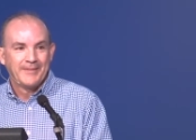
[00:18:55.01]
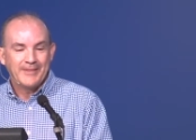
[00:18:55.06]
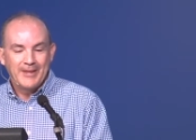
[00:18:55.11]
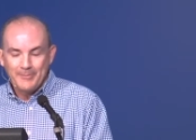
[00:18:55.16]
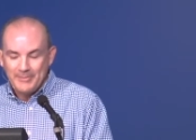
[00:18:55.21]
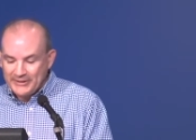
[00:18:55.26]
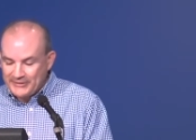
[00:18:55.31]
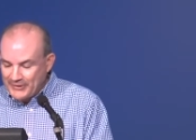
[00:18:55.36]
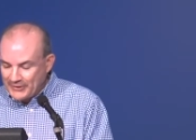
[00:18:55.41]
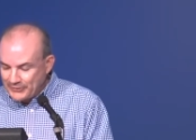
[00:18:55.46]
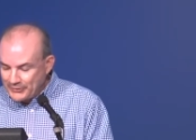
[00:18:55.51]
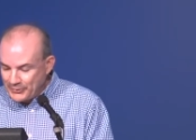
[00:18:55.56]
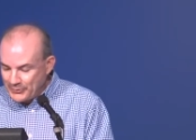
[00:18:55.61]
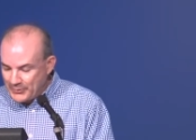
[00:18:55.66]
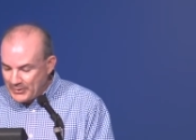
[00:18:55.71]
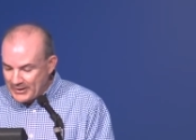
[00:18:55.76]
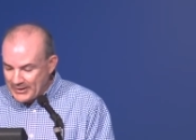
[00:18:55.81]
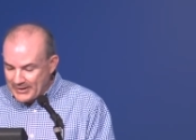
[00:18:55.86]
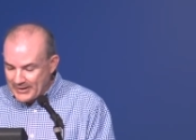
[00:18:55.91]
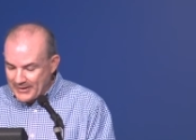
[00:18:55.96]
Let me tell
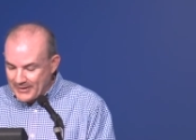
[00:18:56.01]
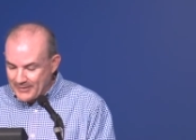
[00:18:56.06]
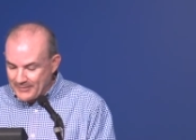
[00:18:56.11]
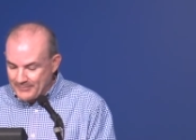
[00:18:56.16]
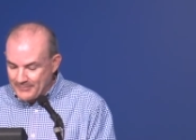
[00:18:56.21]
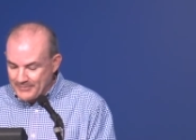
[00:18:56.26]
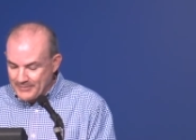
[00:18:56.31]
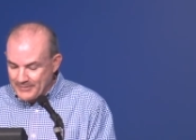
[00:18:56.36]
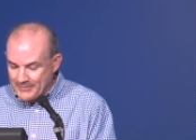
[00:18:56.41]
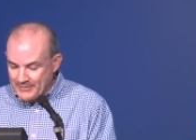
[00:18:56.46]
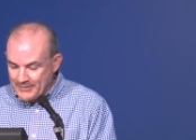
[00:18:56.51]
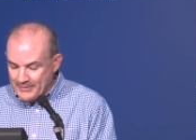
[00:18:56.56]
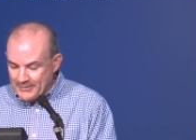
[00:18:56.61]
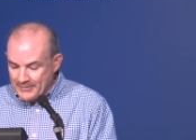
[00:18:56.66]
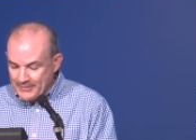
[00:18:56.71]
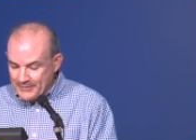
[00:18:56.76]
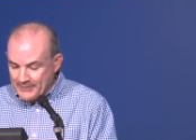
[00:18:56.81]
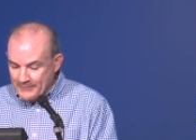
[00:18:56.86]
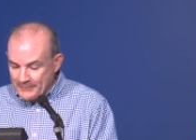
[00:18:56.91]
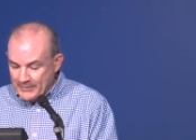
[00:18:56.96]
you who I am.
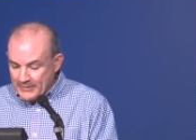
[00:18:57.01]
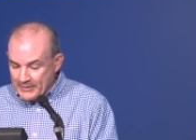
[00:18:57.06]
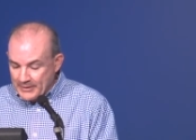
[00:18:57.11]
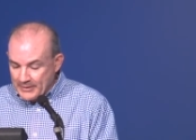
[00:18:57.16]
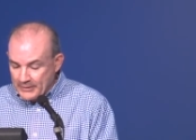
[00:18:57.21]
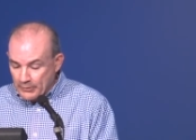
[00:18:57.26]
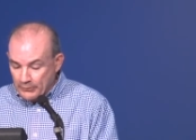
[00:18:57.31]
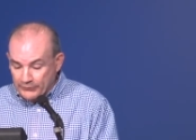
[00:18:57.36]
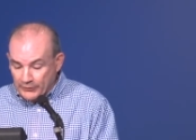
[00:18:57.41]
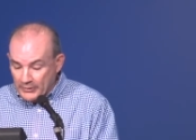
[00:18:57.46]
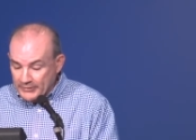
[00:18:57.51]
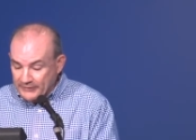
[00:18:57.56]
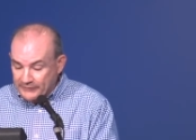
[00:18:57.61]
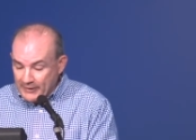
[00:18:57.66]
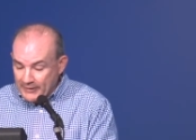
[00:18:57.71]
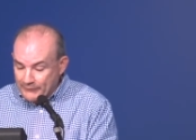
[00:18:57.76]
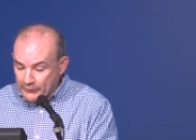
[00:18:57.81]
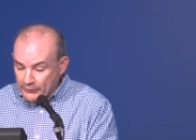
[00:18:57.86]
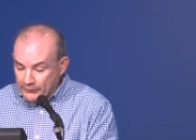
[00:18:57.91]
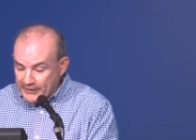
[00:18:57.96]
Goes on to
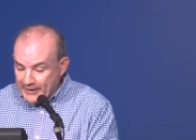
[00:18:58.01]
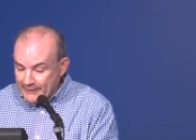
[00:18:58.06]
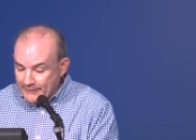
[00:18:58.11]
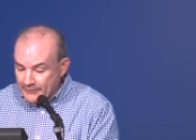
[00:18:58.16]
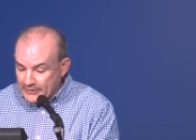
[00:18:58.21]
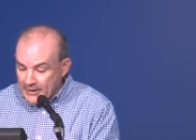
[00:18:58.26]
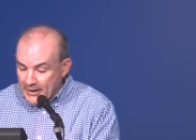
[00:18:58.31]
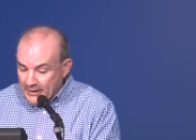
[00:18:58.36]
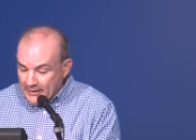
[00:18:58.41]
say in verse 7,